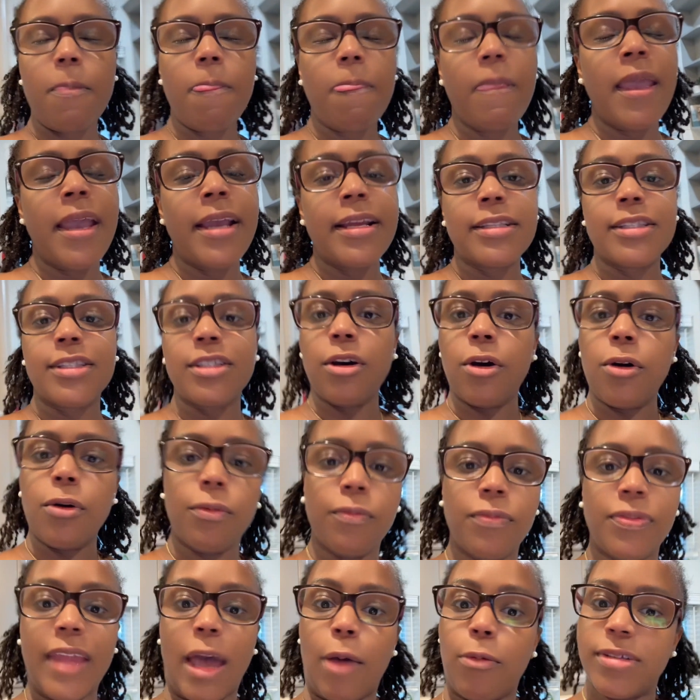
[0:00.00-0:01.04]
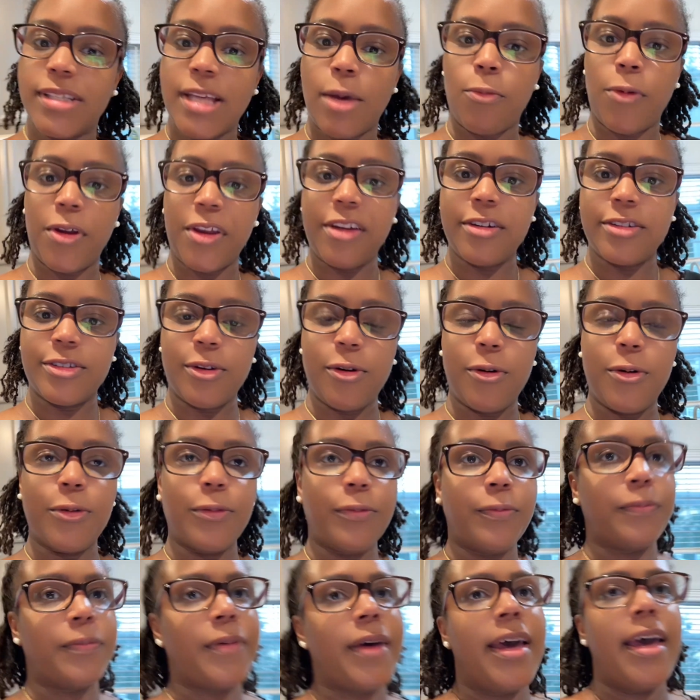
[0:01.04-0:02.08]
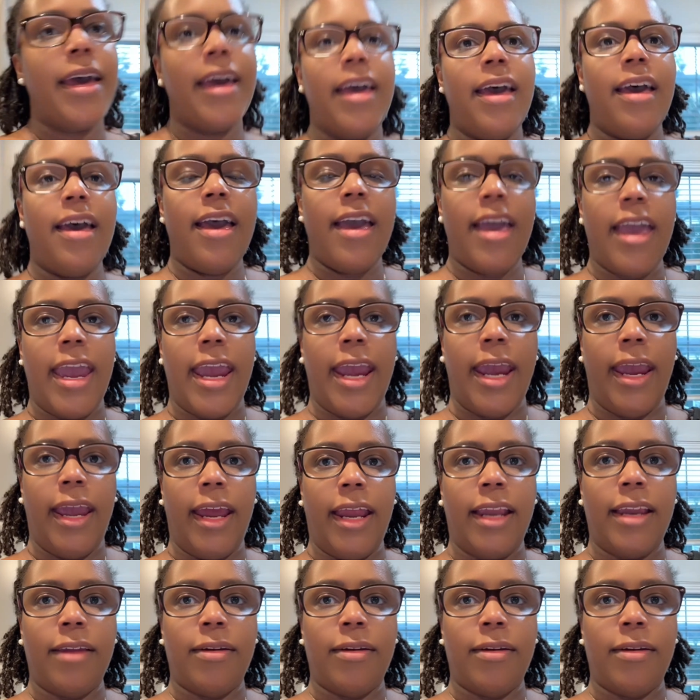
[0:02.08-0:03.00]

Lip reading: And so that was at 1 year old. And